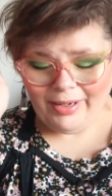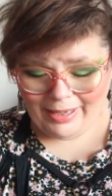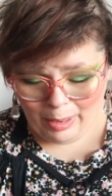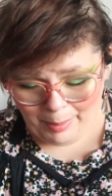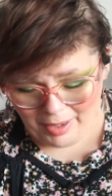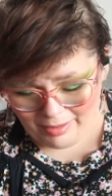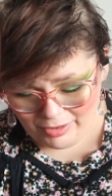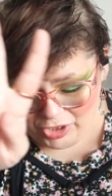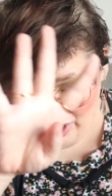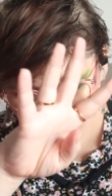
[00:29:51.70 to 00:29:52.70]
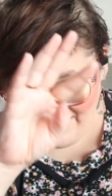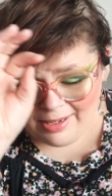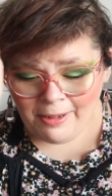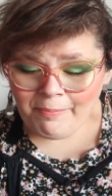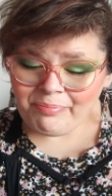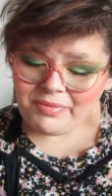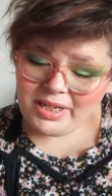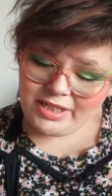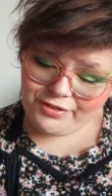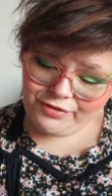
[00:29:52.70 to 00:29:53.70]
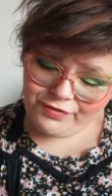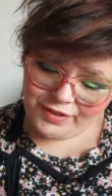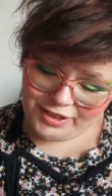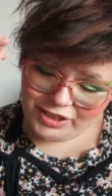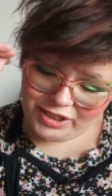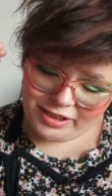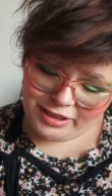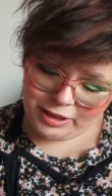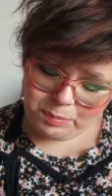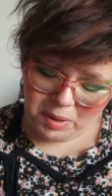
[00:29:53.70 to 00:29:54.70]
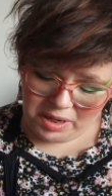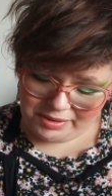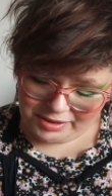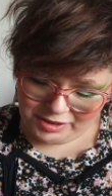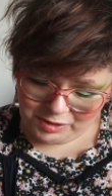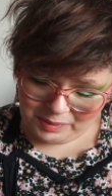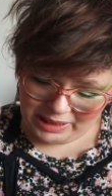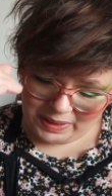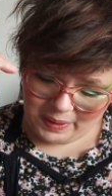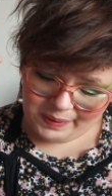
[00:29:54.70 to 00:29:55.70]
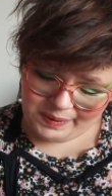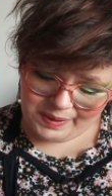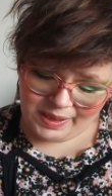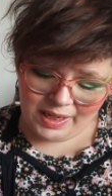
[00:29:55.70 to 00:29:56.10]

nail polishes in different finishes. Each polish is twenty dollars.